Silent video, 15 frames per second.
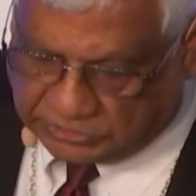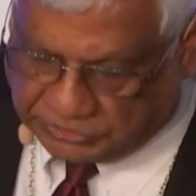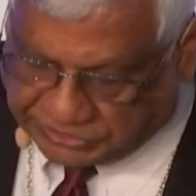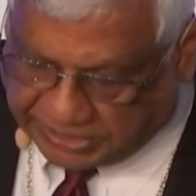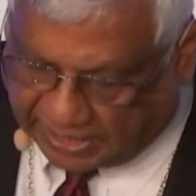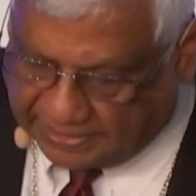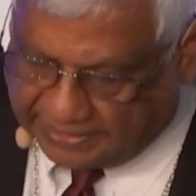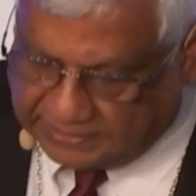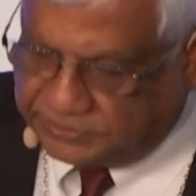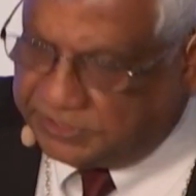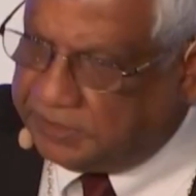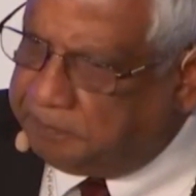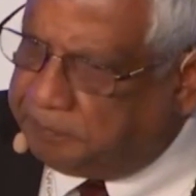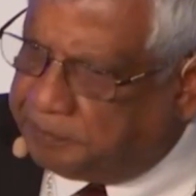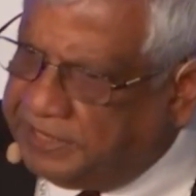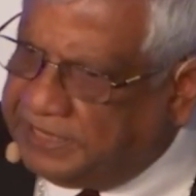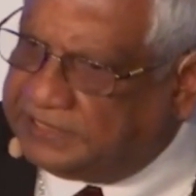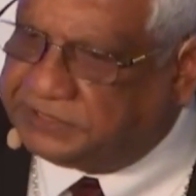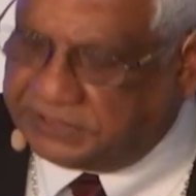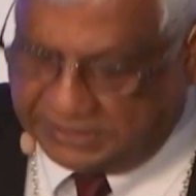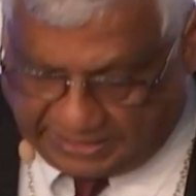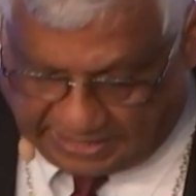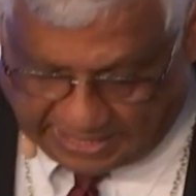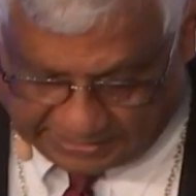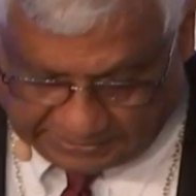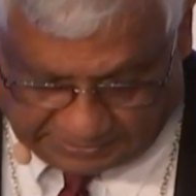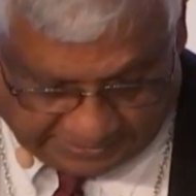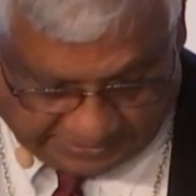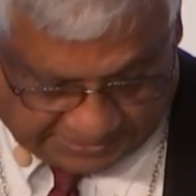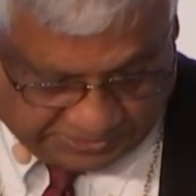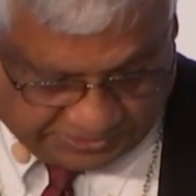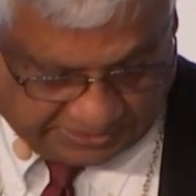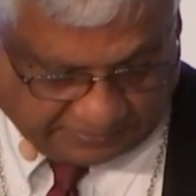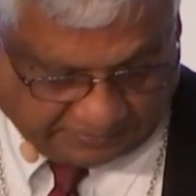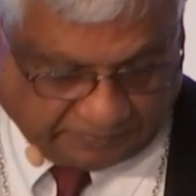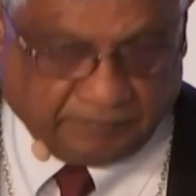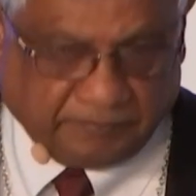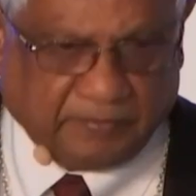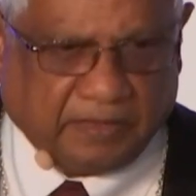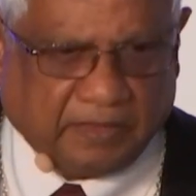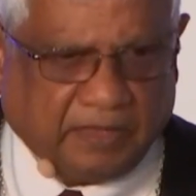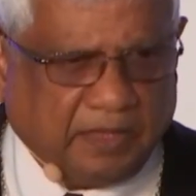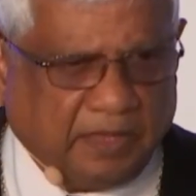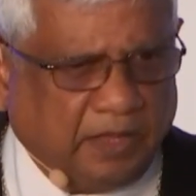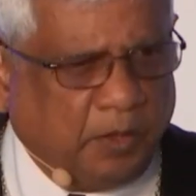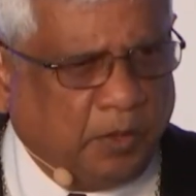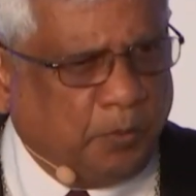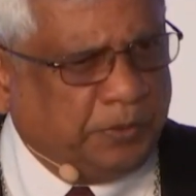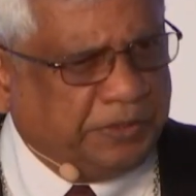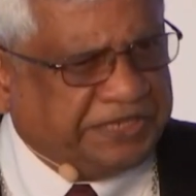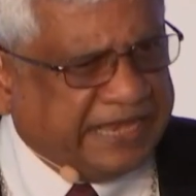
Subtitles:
challenging preaching and teaching, which